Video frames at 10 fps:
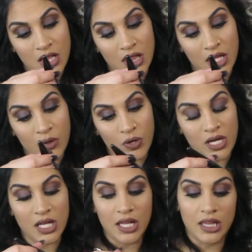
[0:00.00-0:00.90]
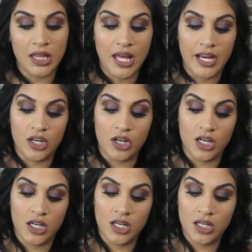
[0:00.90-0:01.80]
liquid
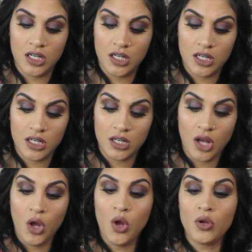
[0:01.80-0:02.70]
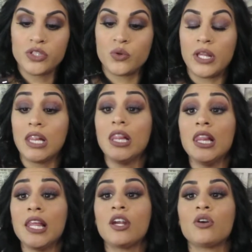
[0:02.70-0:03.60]
liner. Oh, so it
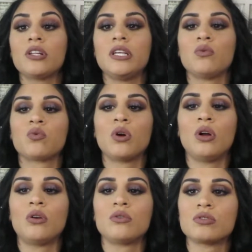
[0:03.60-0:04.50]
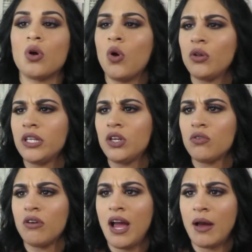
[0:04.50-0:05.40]
literally rolls. Holy
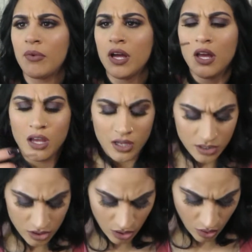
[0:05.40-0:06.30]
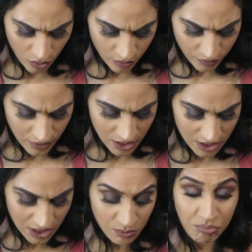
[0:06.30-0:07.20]
crap. So
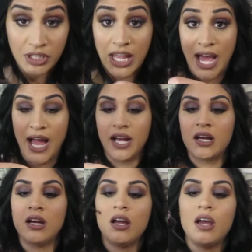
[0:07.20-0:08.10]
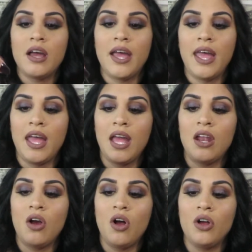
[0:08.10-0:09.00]
this is black,
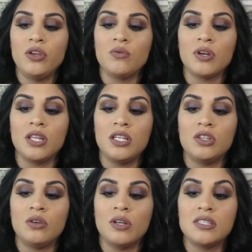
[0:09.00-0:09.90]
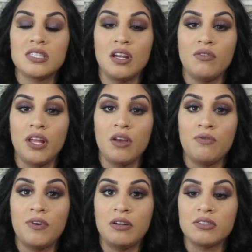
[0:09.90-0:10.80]
and all you really do, instead of like a
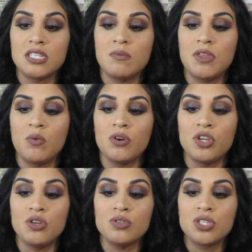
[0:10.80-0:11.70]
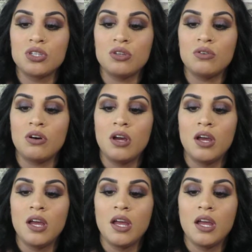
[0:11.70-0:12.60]
felt tip that we're used to,
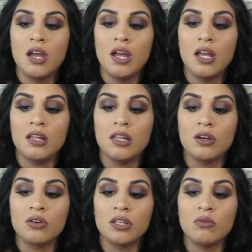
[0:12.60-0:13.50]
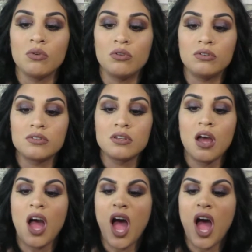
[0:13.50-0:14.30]
it literally rolls.